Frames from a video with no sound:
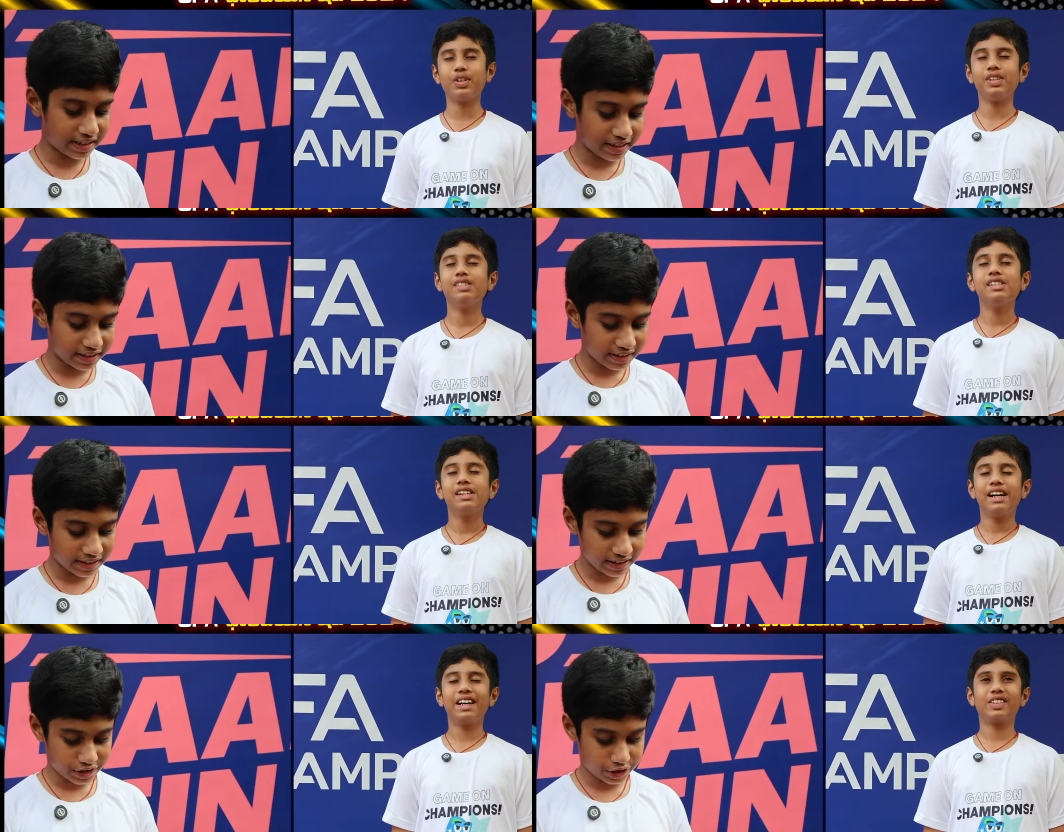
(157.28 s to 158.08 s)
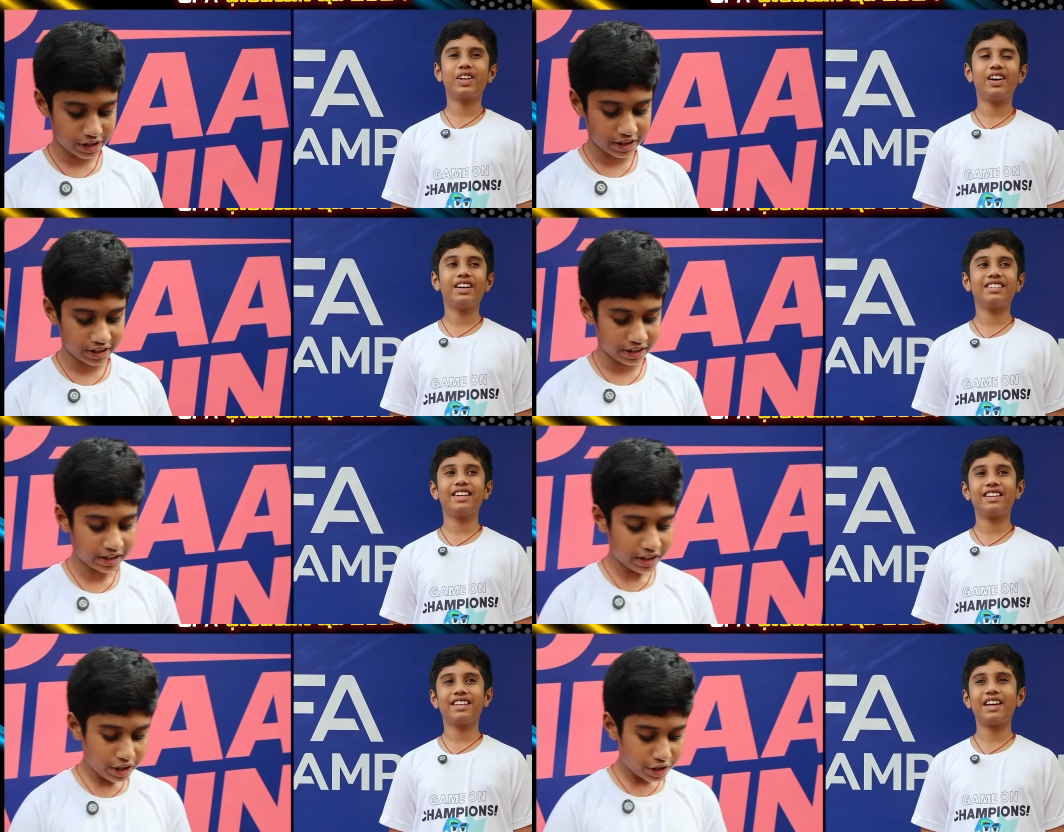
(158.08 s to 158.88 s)
Speaker 1: I thought
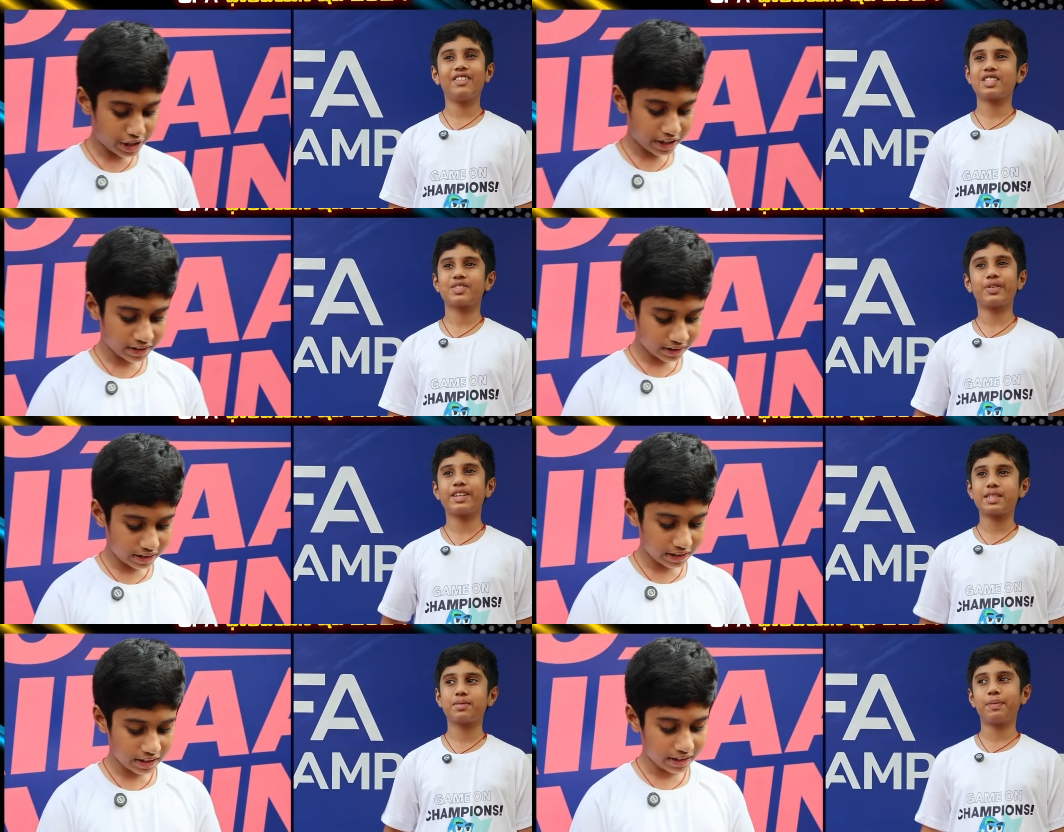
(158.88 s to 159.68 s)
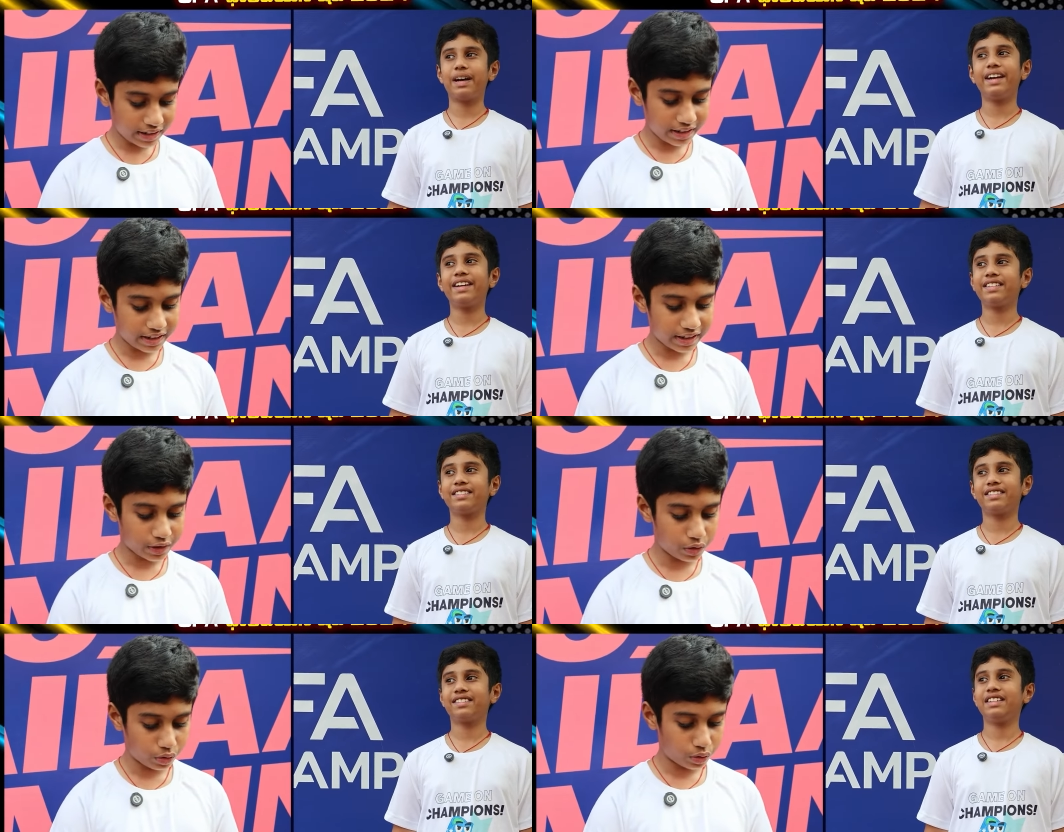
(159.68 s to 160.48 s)
that I was so inspired,
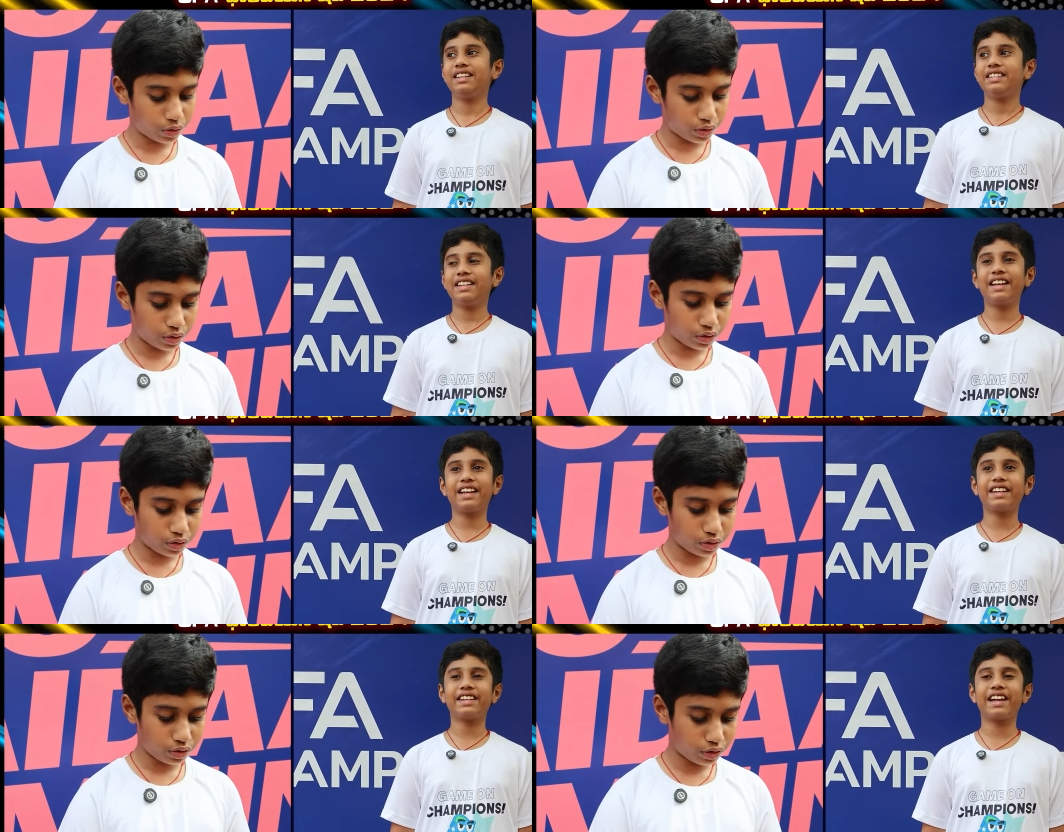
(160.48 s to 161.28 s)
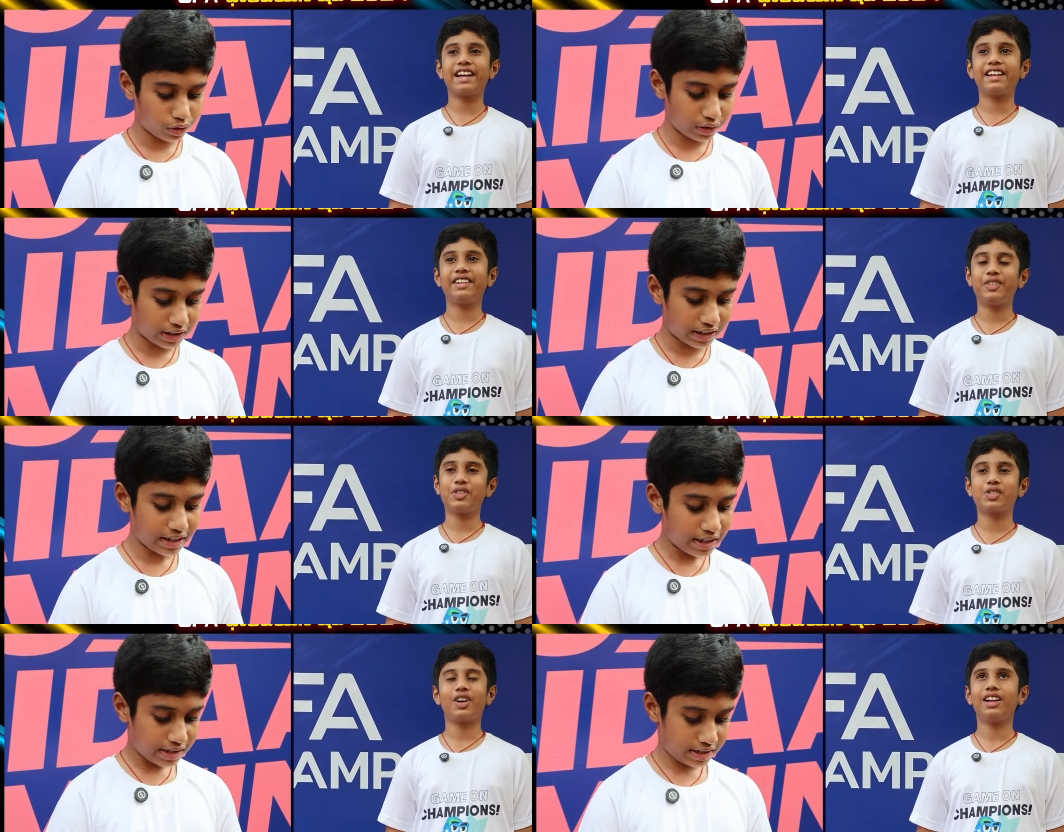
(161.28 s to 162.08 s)
and then I tried
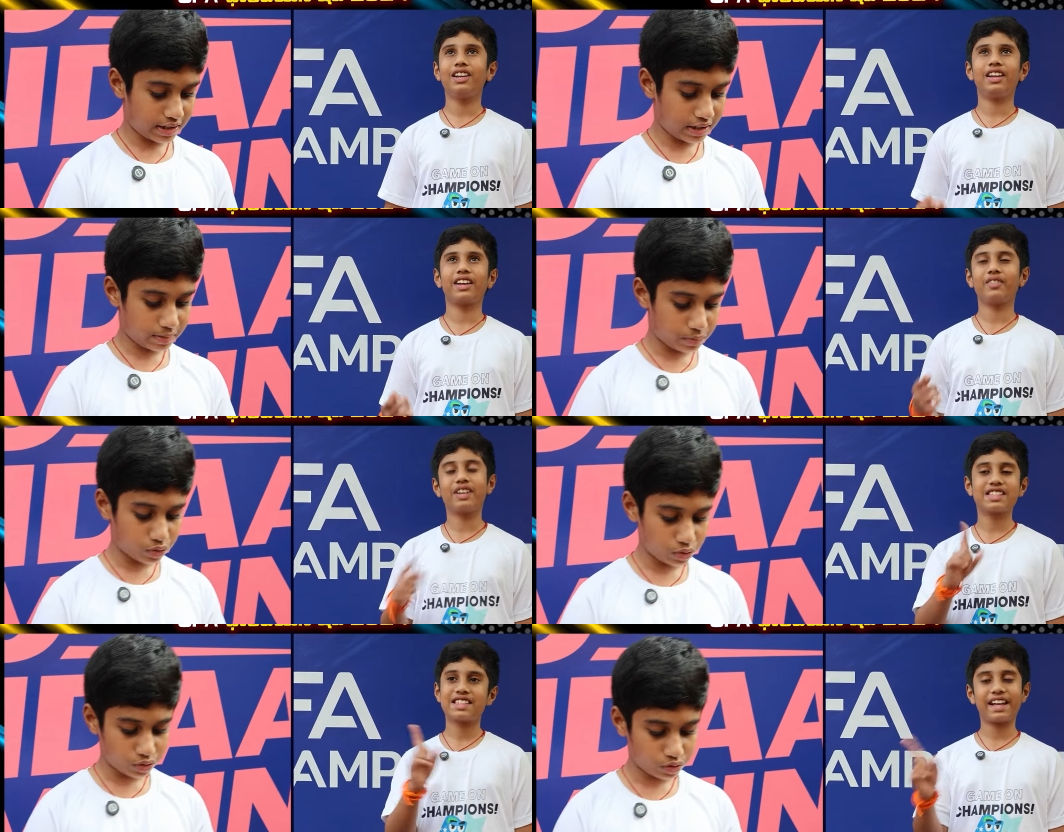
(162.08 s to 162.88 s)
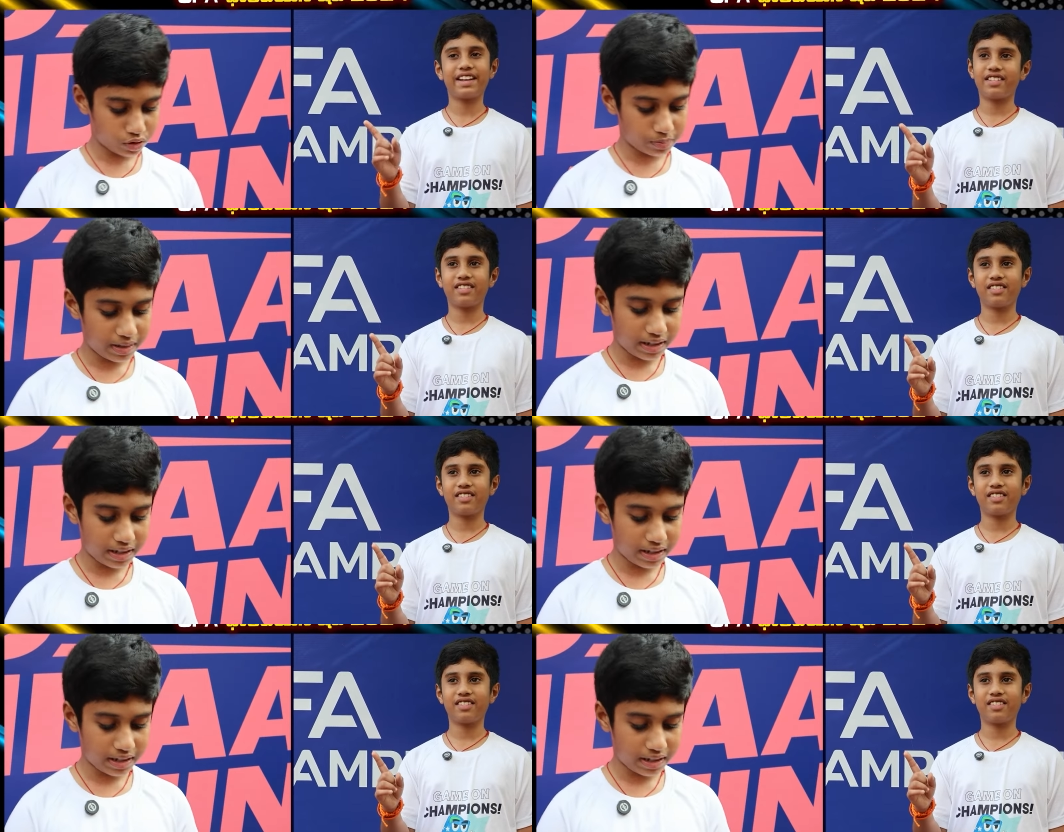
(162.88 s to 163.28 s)
to solve like one side.